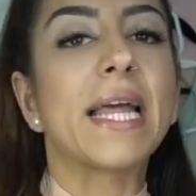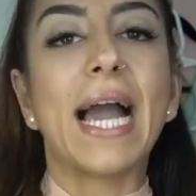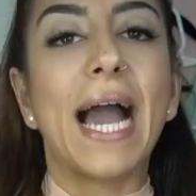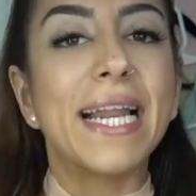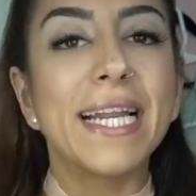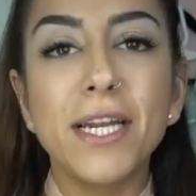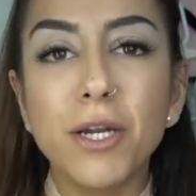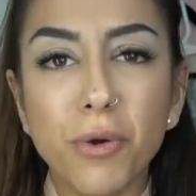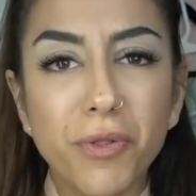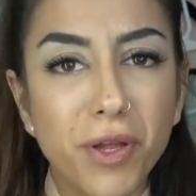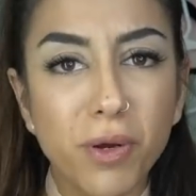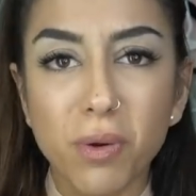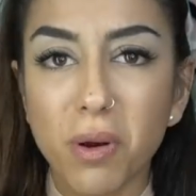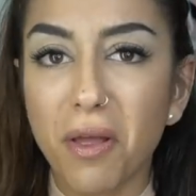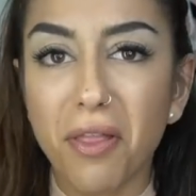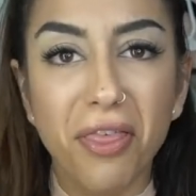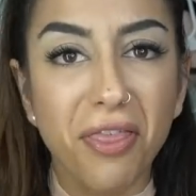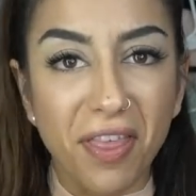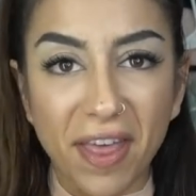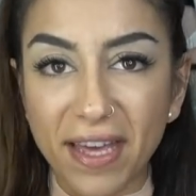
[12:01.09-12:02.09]
Like, I didn't know they were
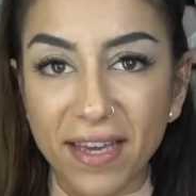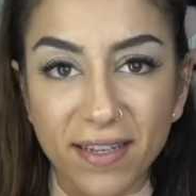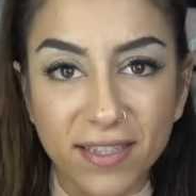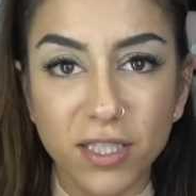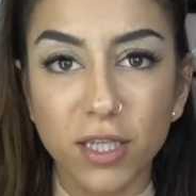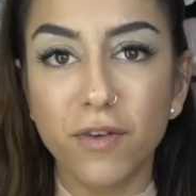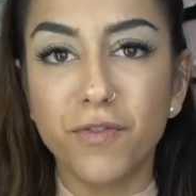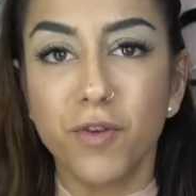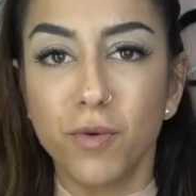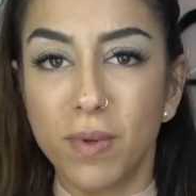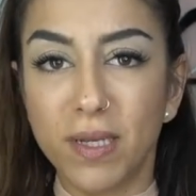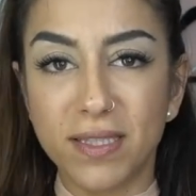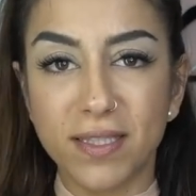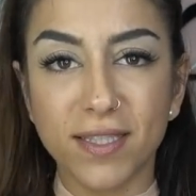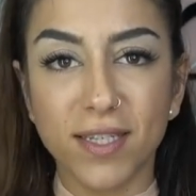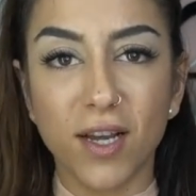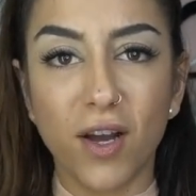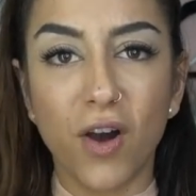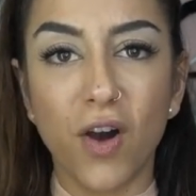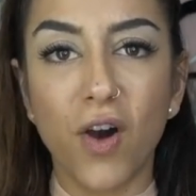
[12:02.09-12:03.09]
a thing until a few months
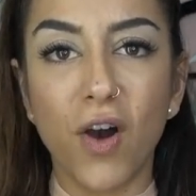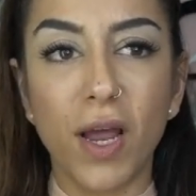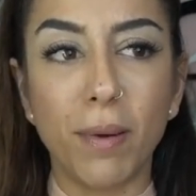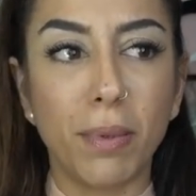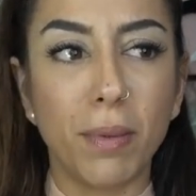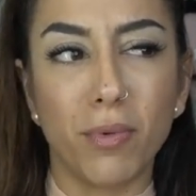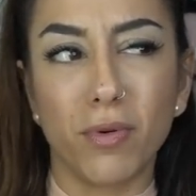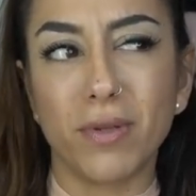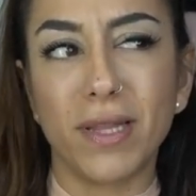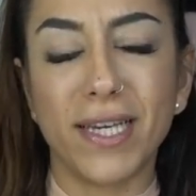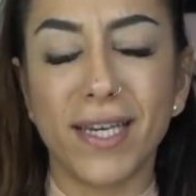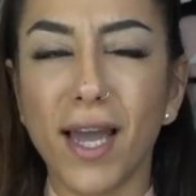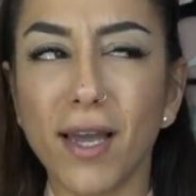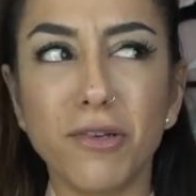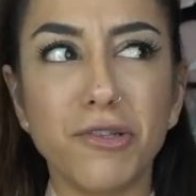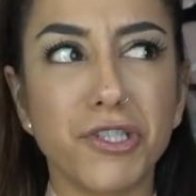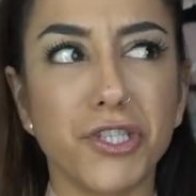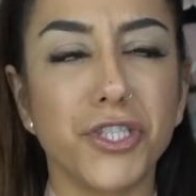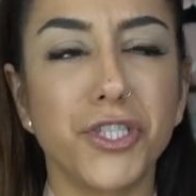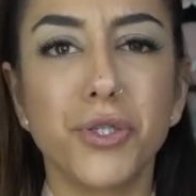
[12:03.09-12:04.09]
ago, and people were like,
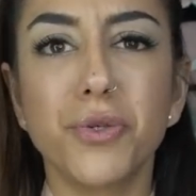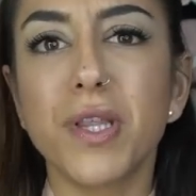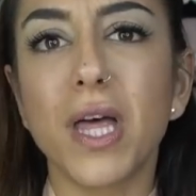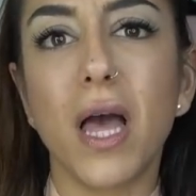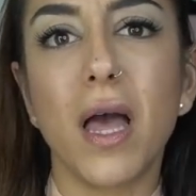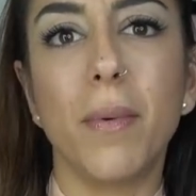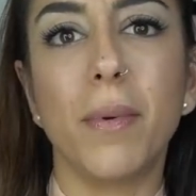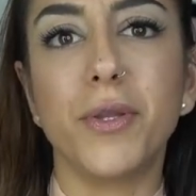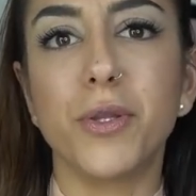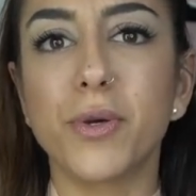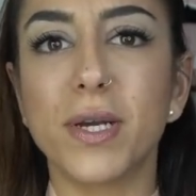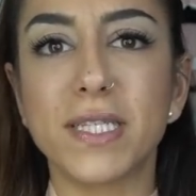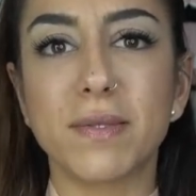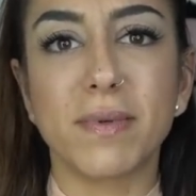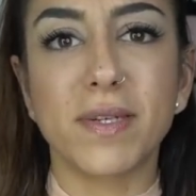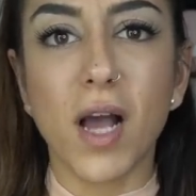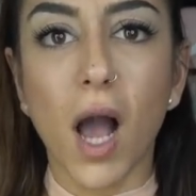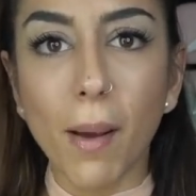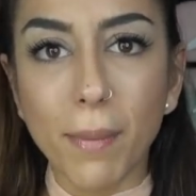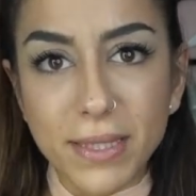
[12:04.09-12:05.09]
yeah, you should do them, and you guys have
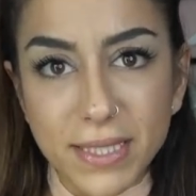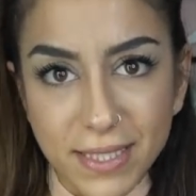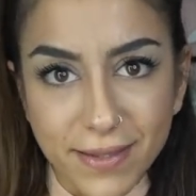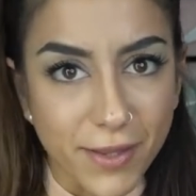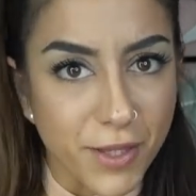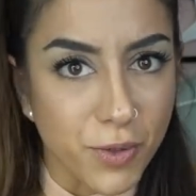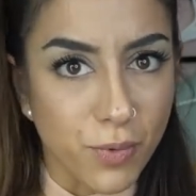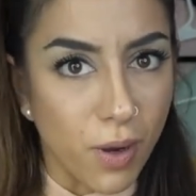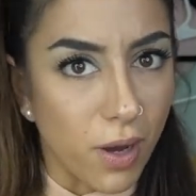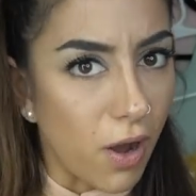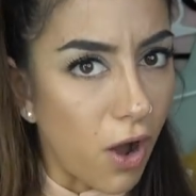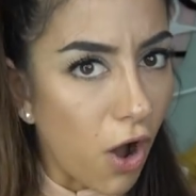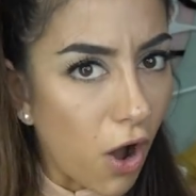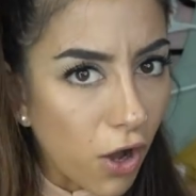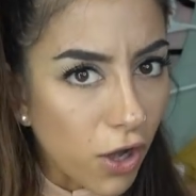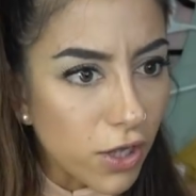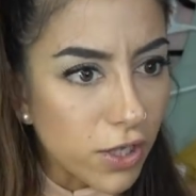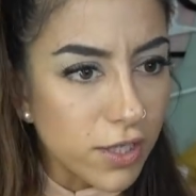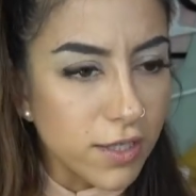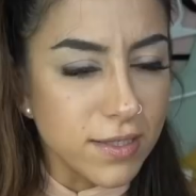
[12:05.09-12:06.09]
been commenting that you want
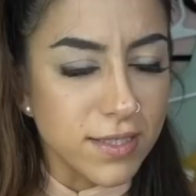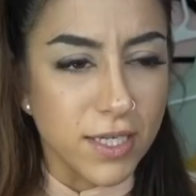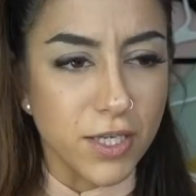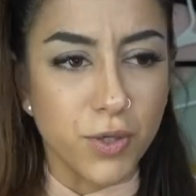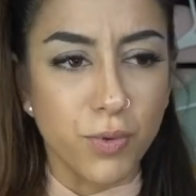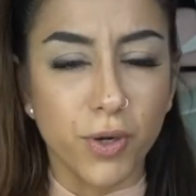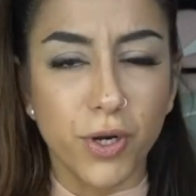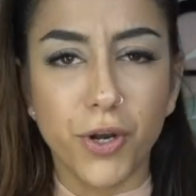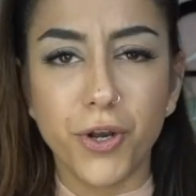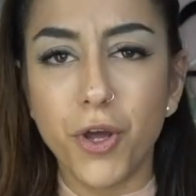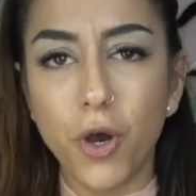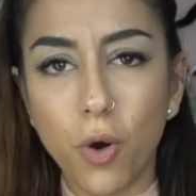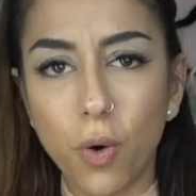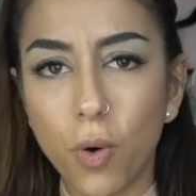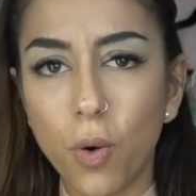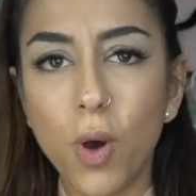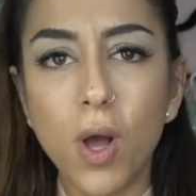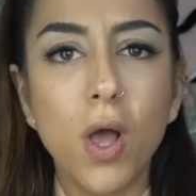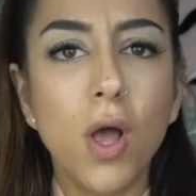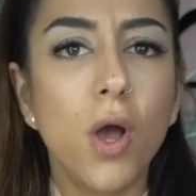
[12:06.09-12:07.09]
hauls and you want to
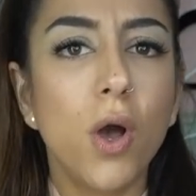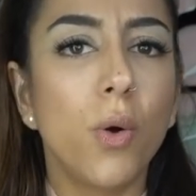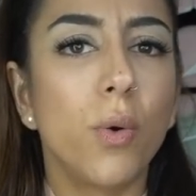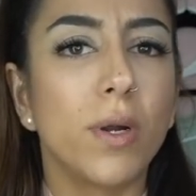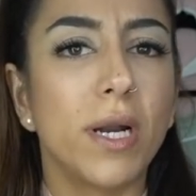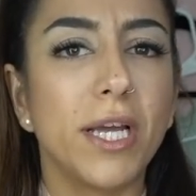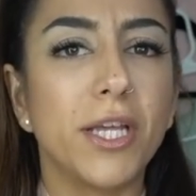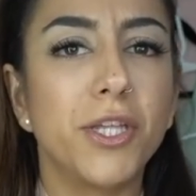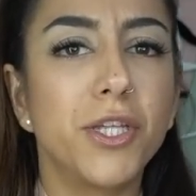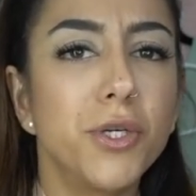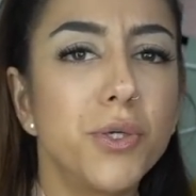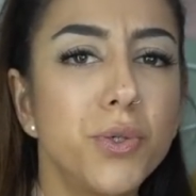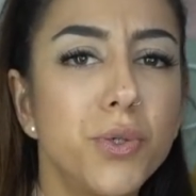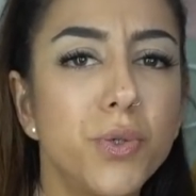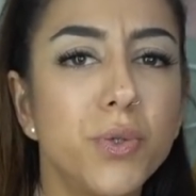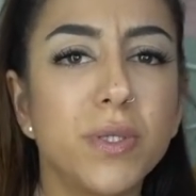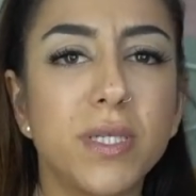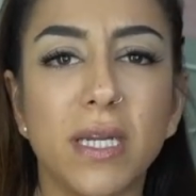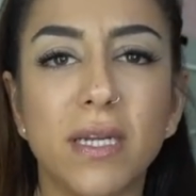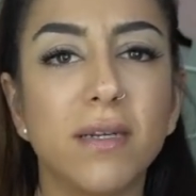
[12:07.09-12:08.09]
know what I
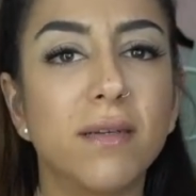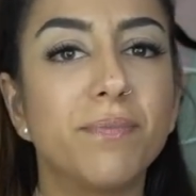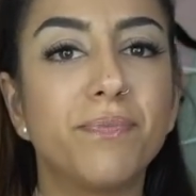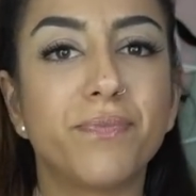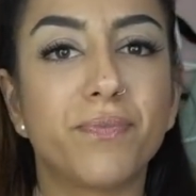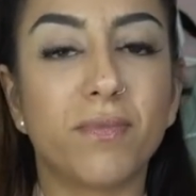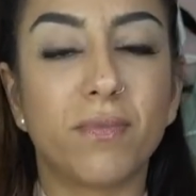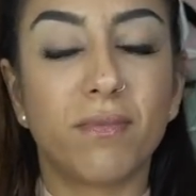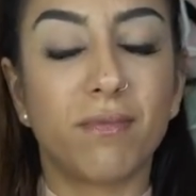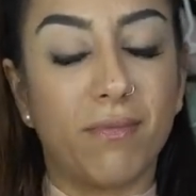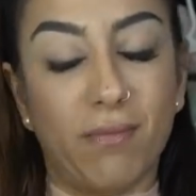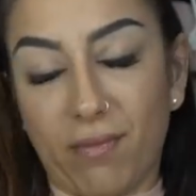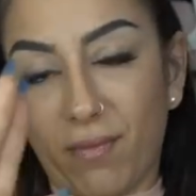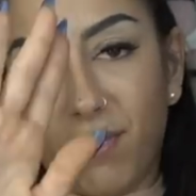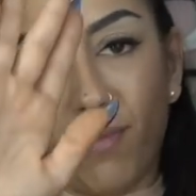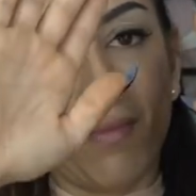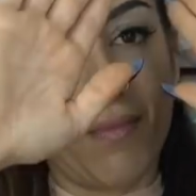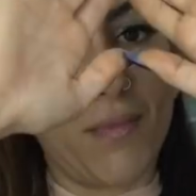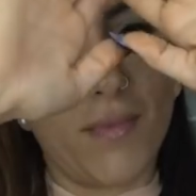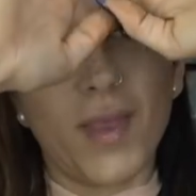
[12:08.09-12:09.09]
use, and
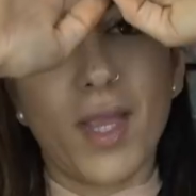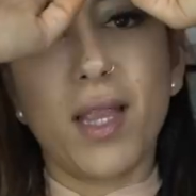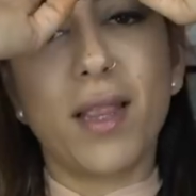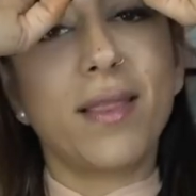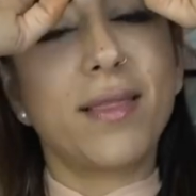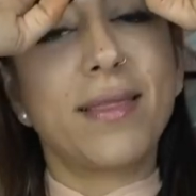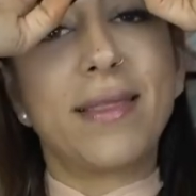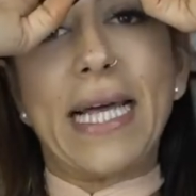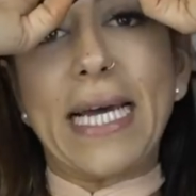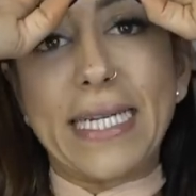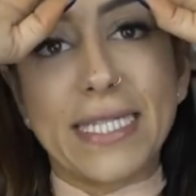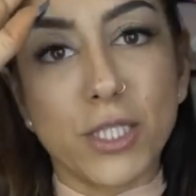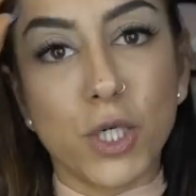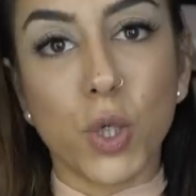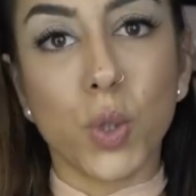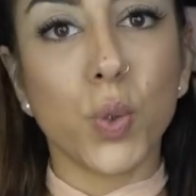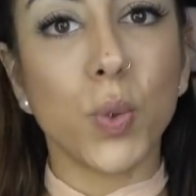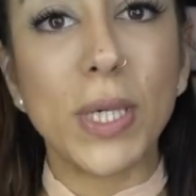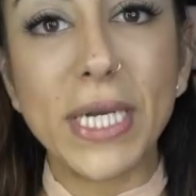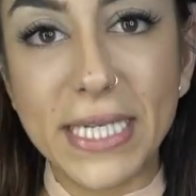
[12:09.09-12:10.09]
that is
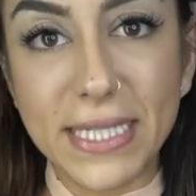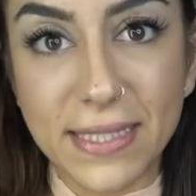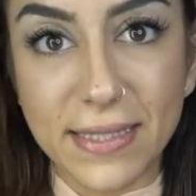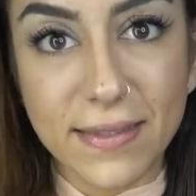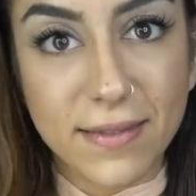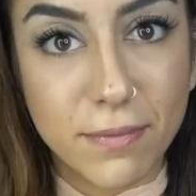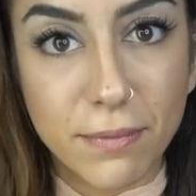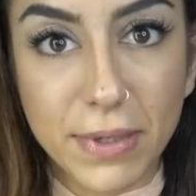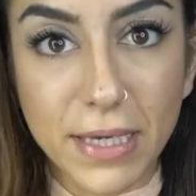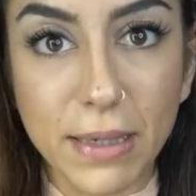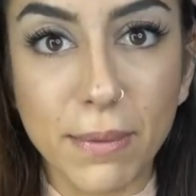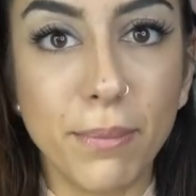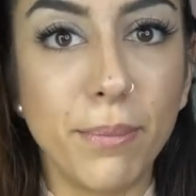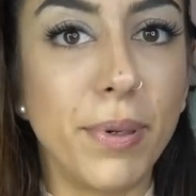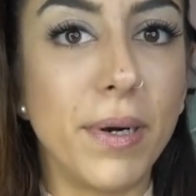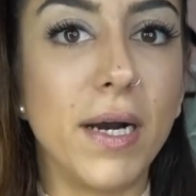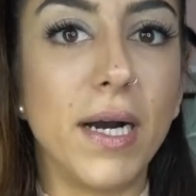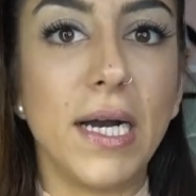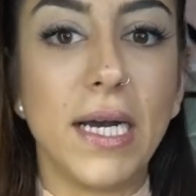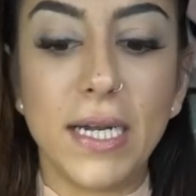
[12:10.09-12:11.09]
crazy to me,
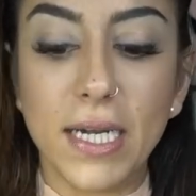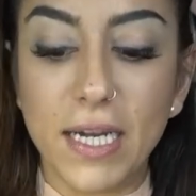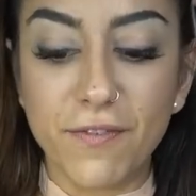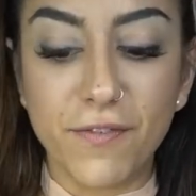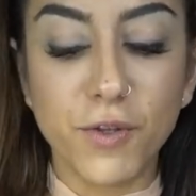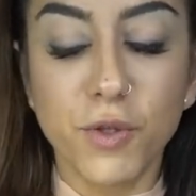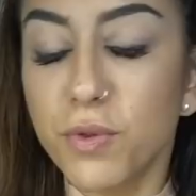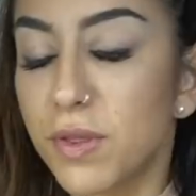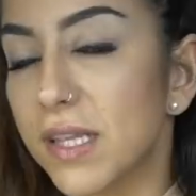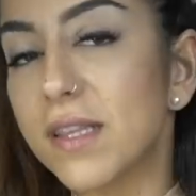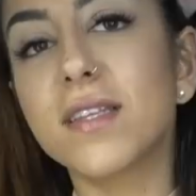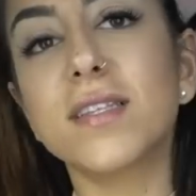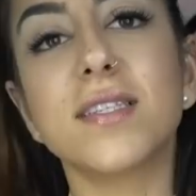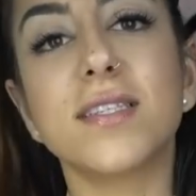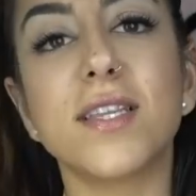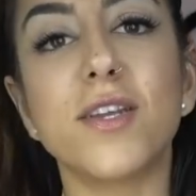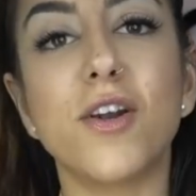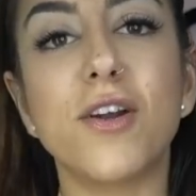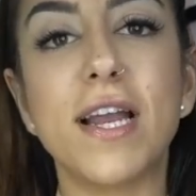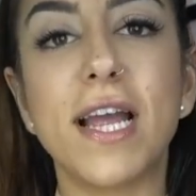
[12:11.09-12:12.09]
but if you think this
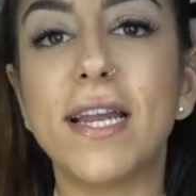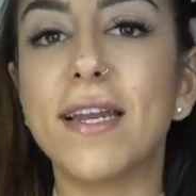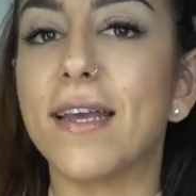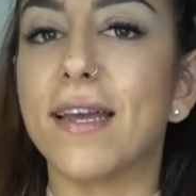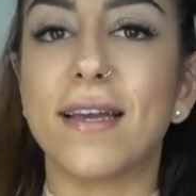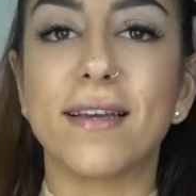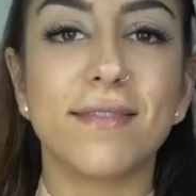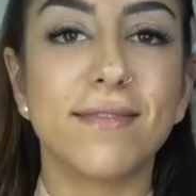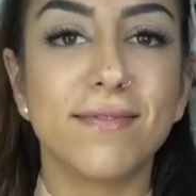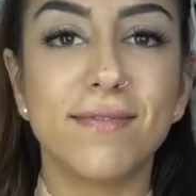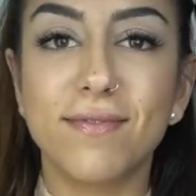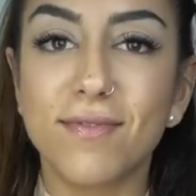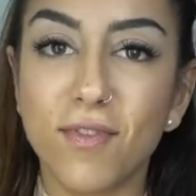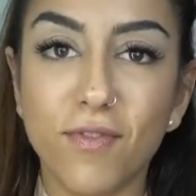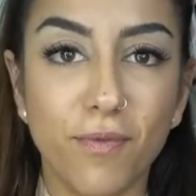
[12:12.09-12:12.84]
is entertaining,